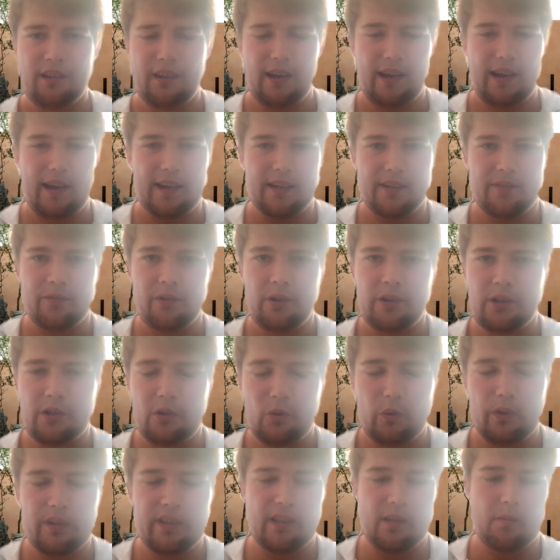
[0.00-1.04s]
And throwing your
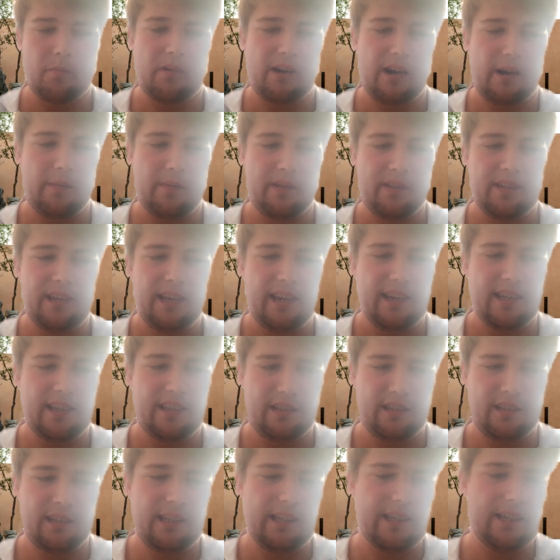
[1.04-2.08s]
toys at the pram
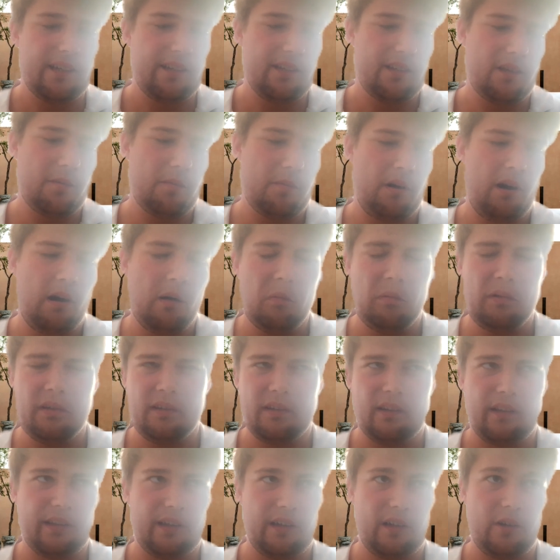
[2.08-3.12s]
and leaking to the public
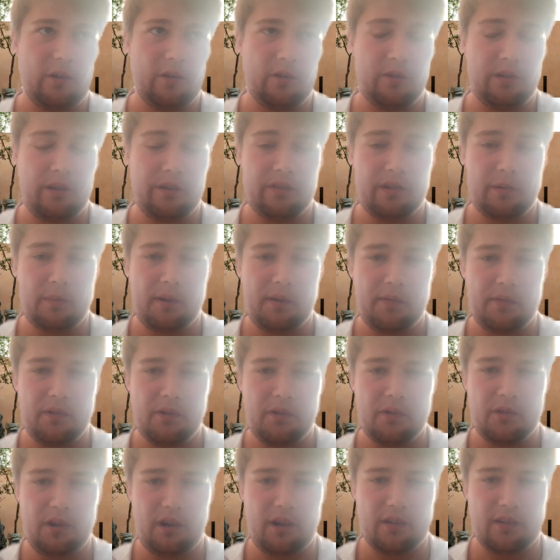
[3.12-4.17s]
like, oh, you're never going to play for
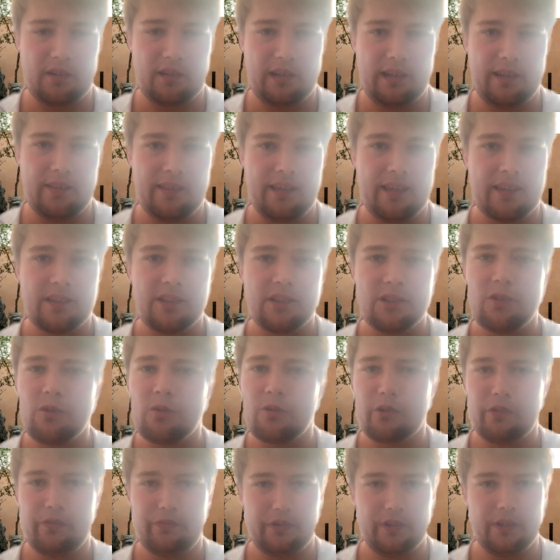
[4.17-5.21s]
Newcastle again. That's just not
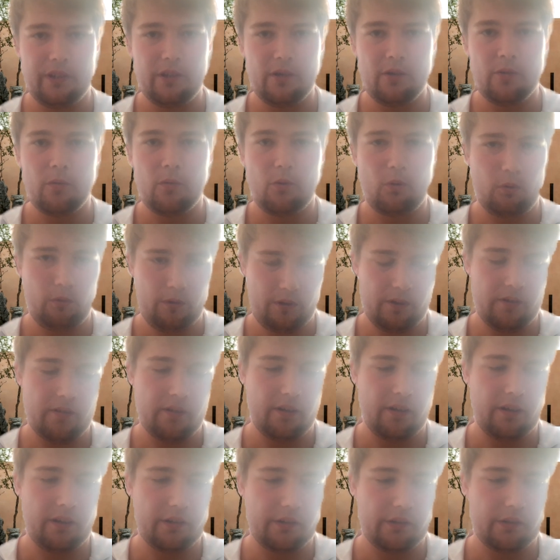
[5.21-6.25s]
good for you or
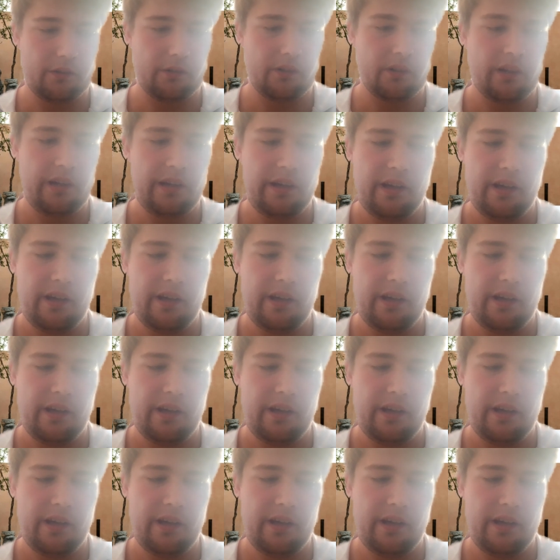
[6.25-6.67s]
Newcastle.